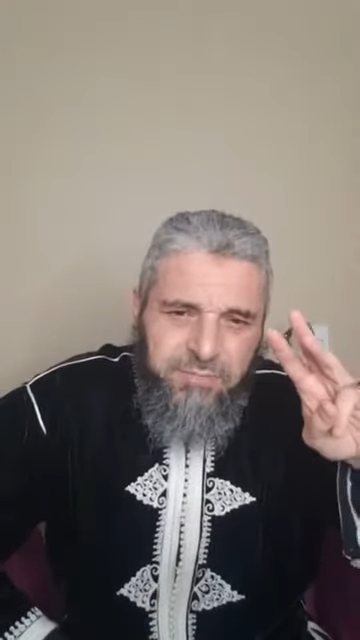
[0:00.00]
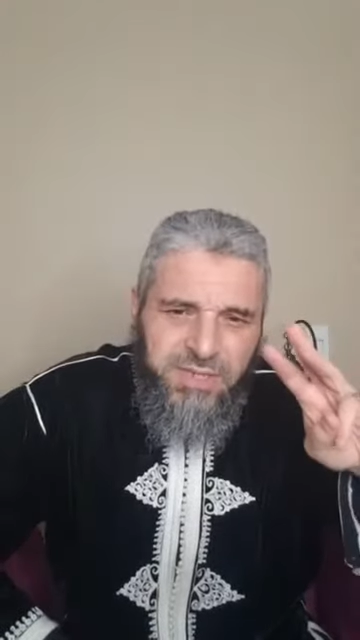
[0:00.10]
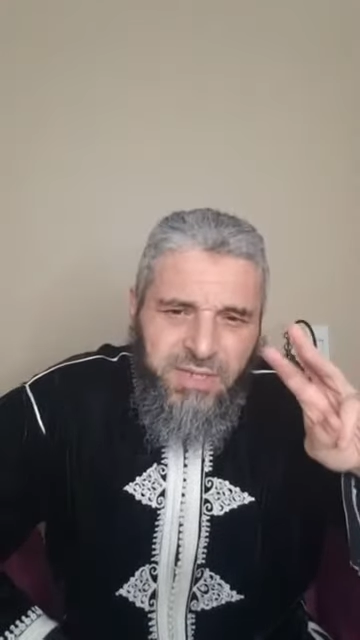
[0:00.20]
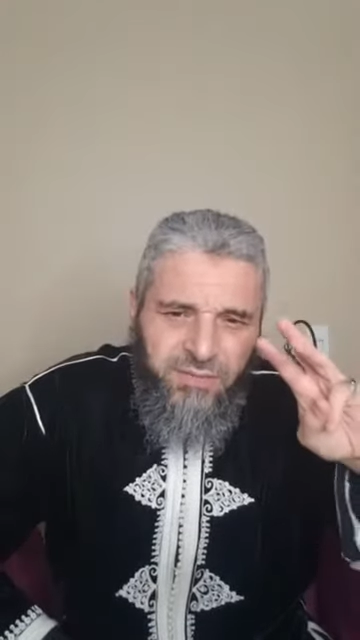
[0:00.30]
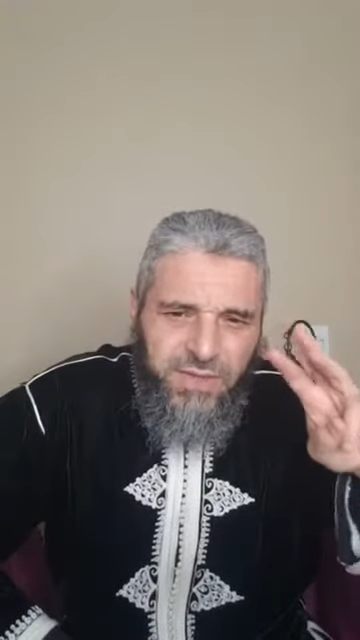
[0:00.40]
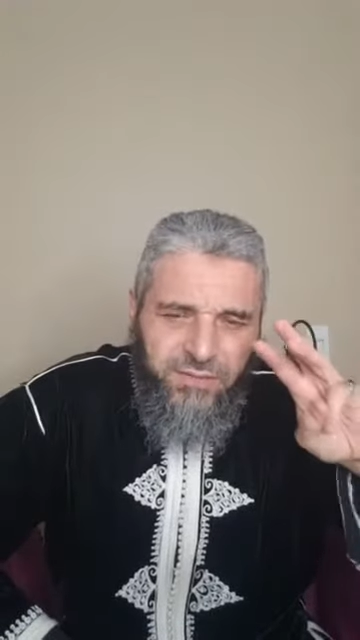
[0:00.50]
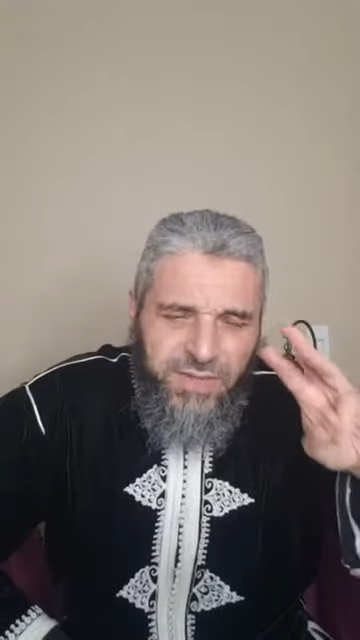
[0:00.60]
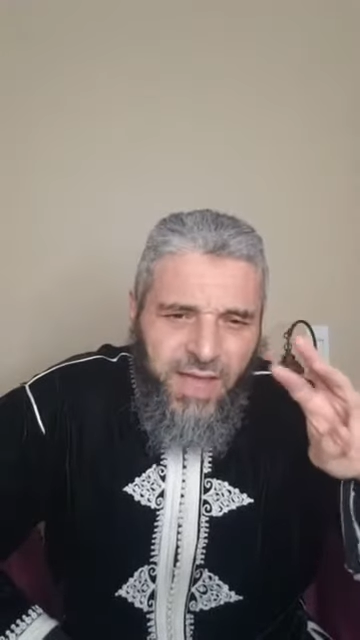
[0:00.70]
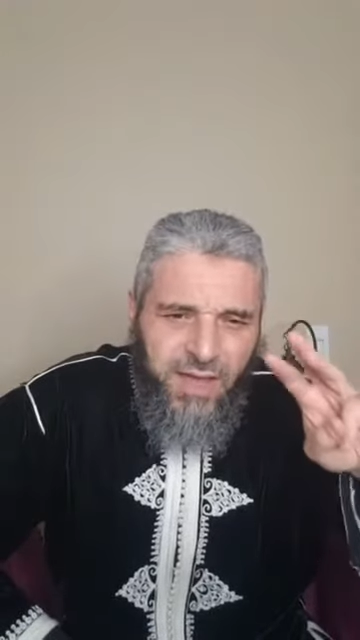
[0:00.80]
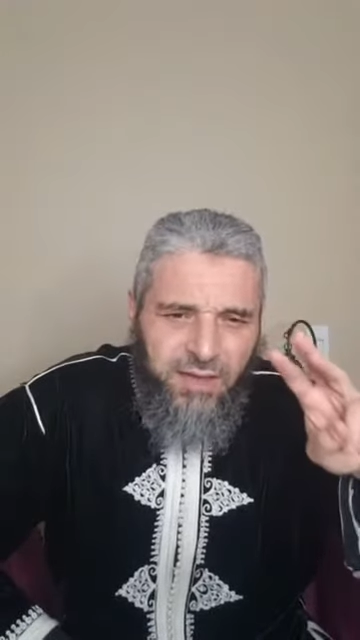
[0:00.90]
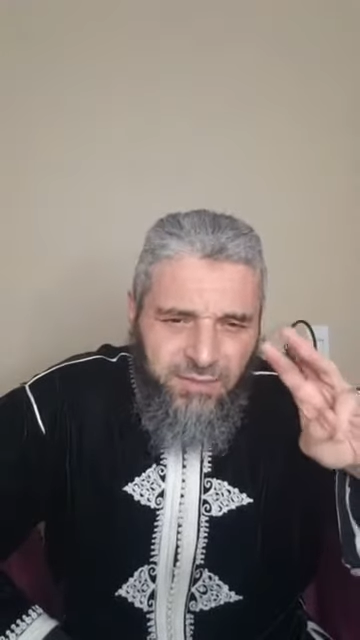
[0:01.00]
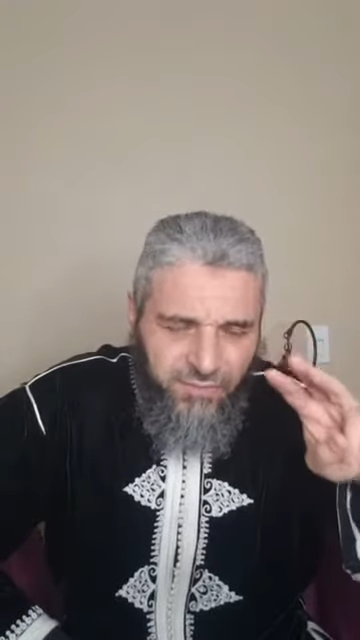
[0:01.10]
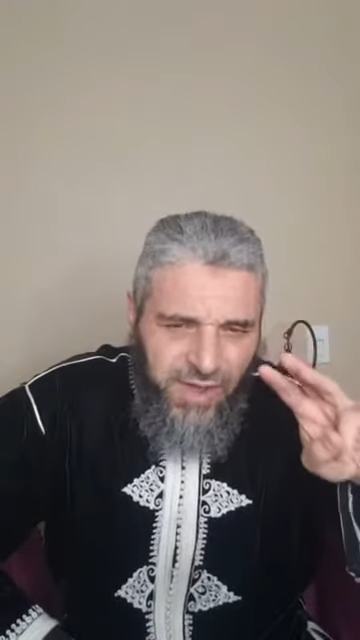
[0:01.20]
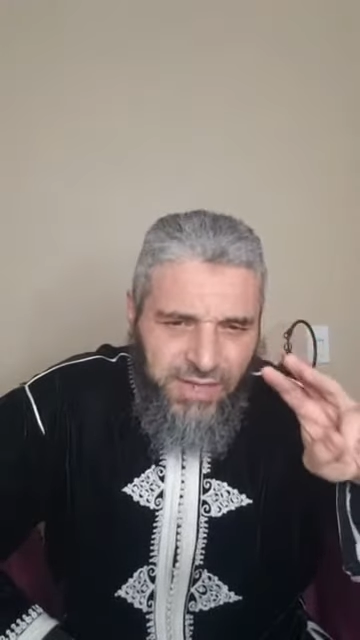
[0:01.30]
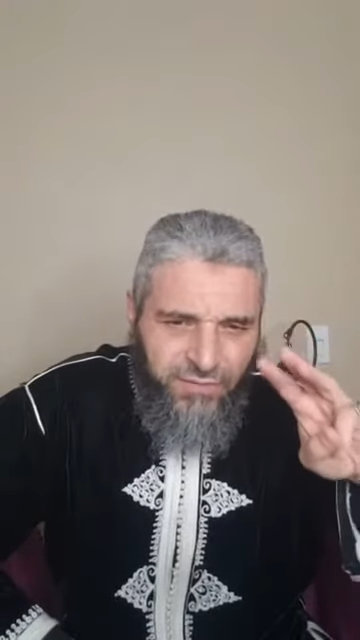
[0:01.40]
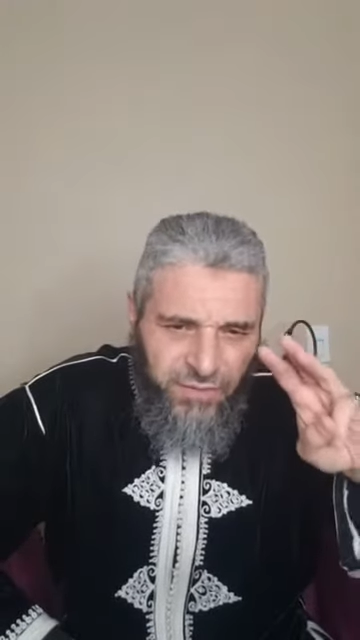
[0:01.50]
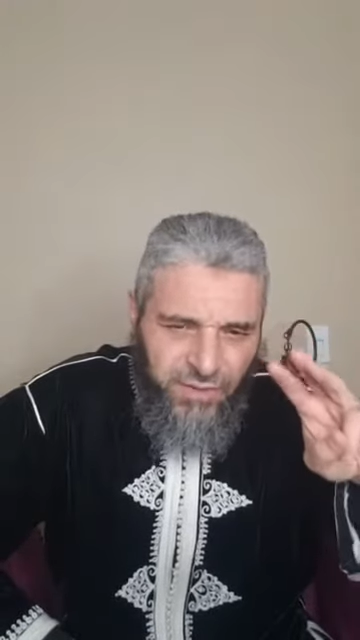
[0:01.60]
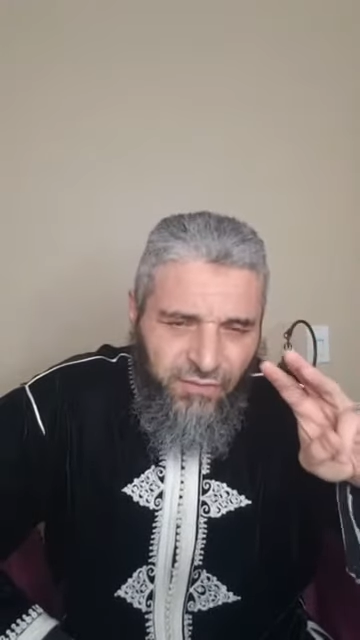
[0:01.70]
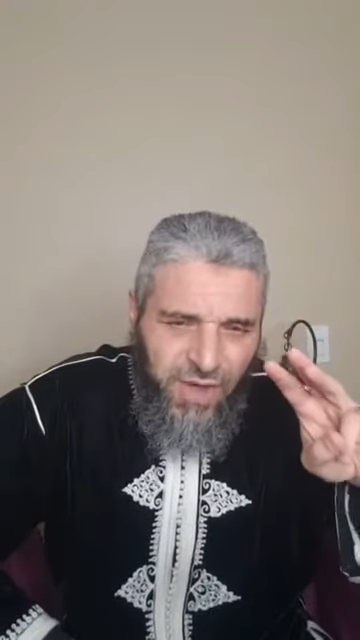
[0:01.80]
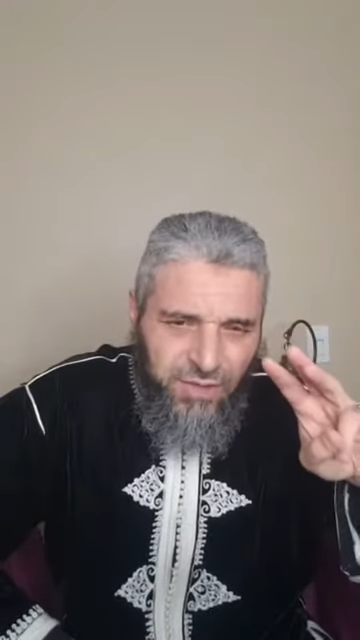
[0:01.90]
pieces of advice for the
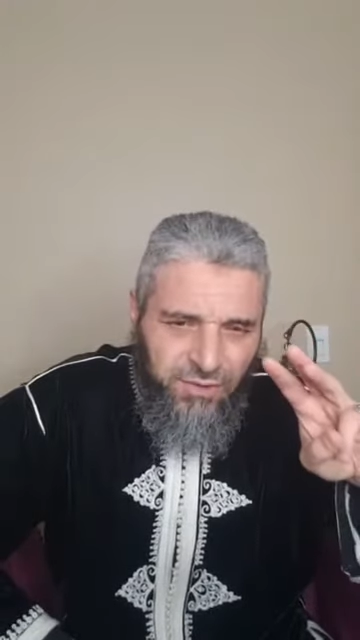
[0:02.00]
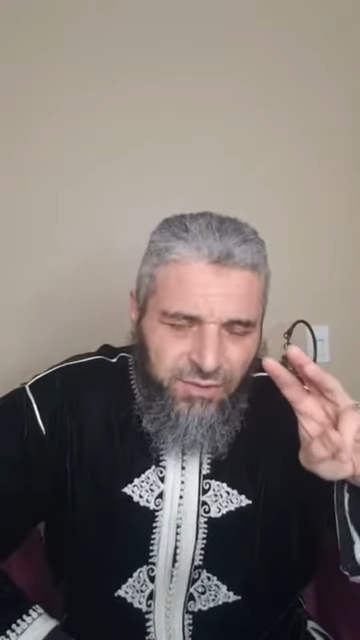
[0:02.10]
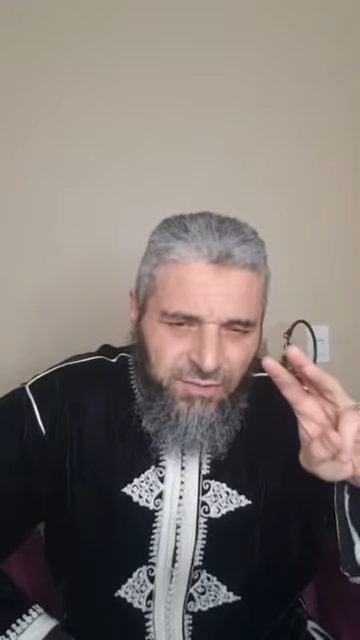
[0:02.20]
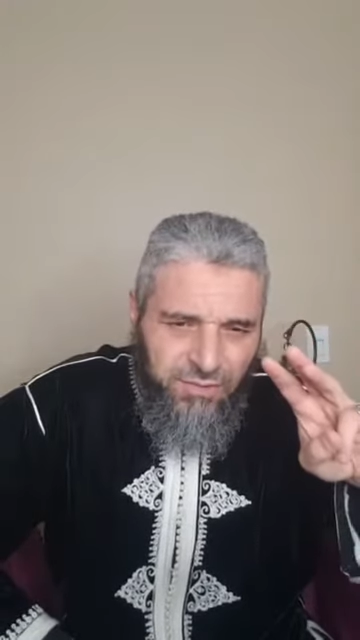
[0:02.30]
father,